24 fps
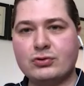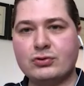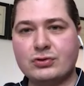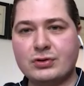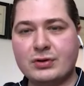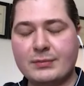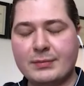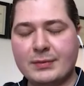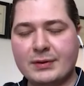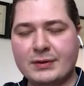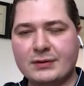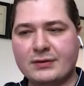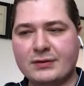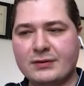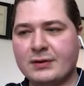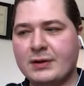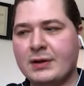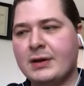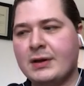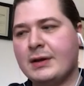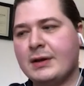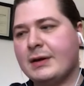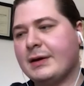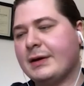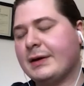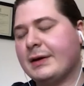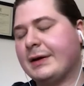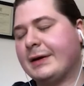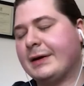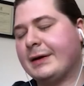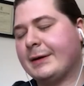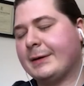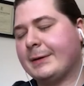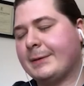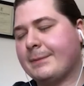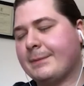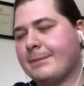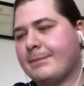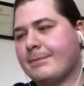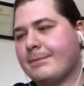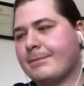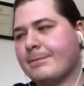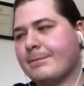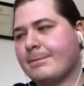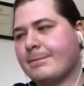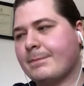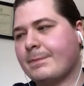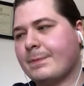treatments, and
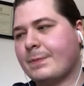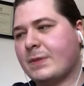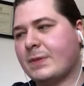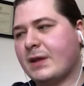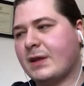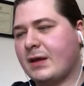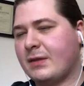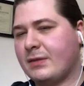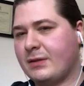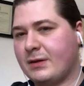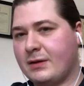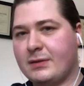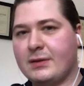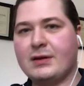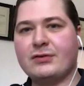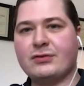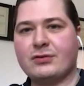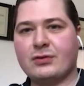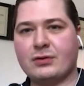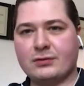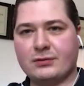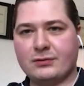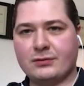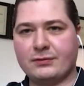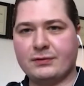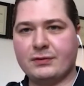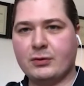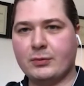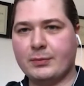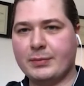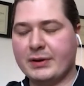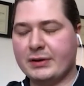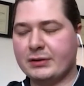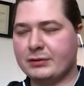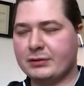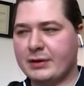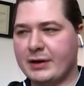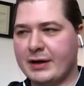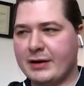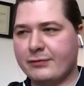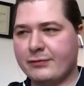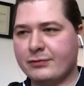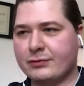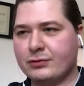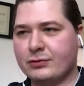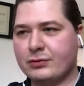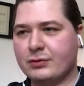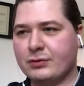then they start to feel better
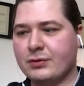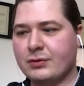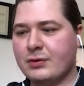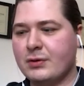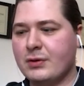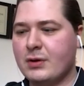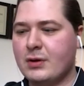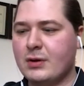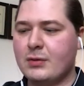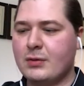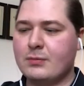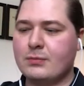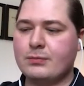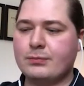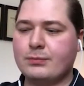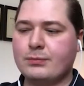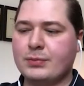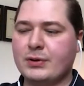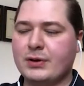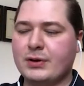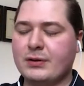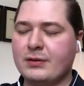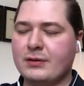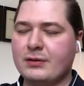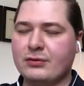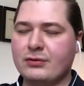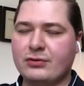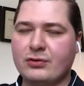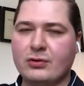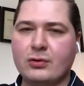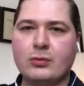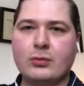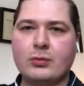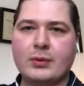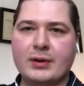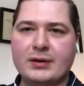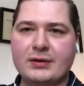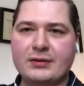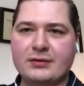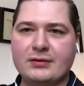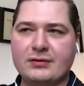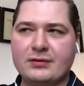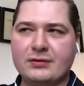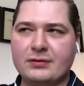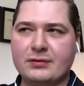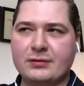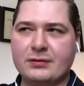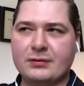after. But there's
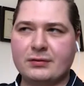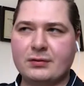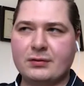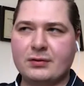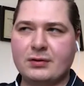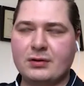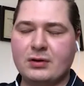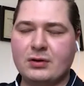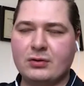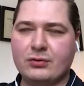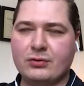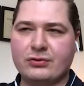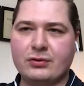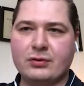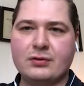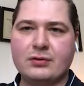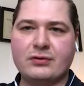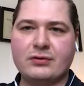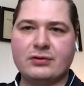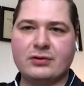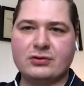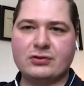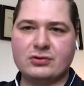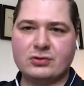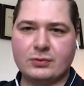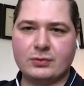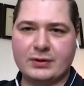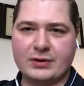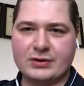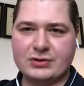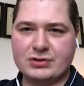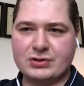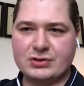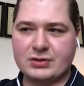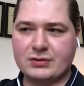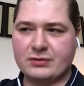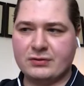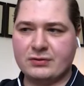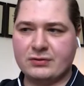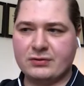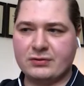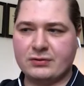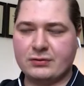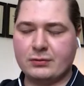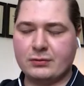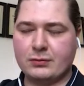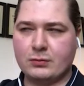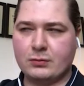always, certain
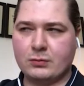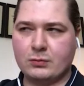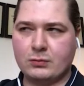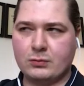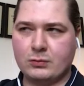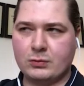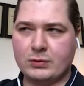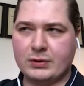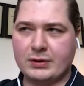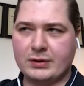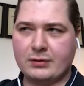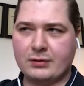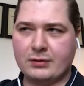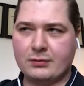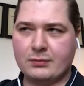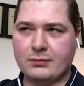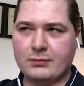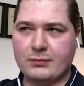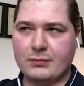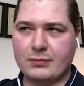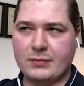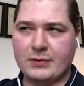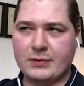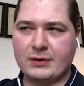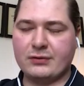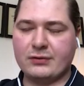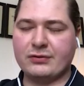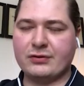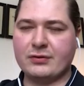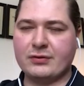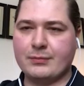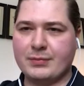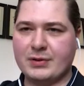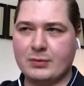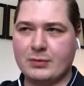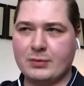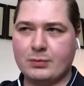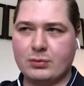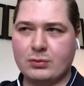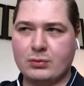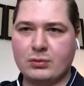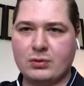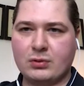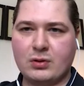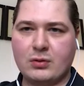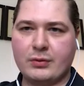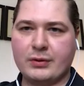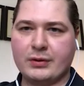situations where there are some
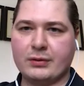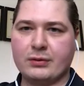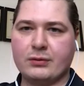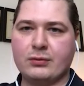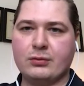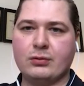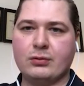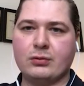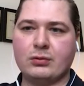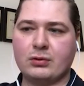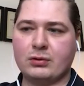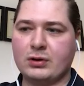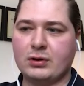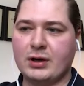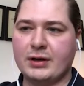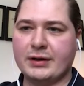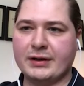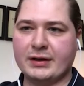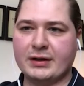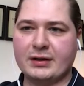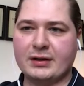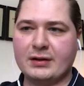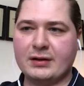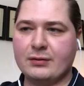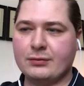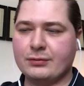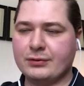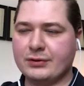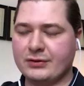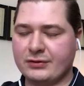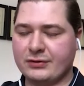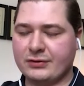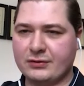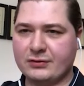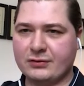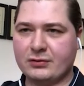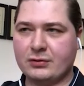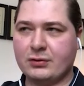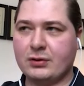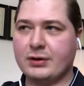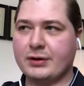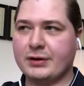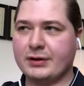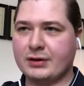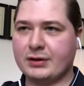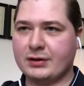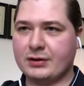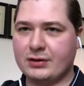people going through chronic illnesses,
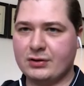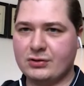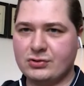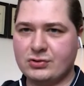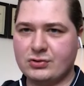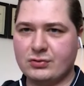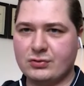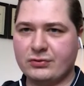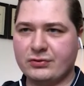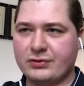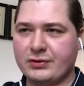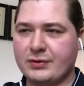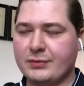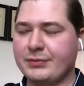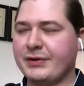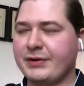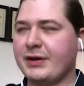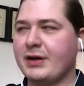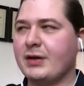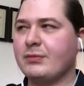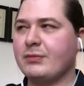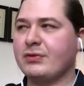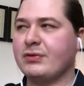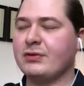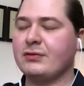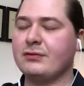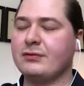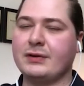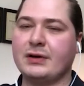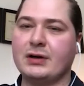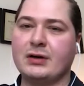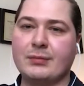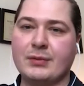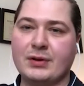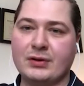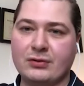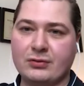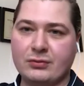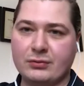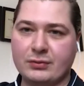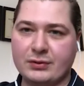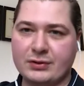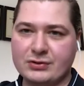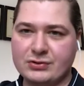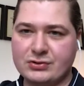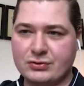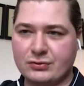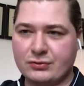chronic issues, sometimes environmental
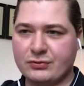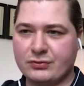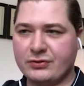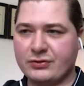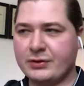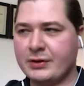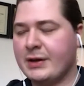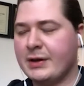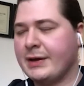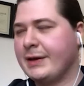issues,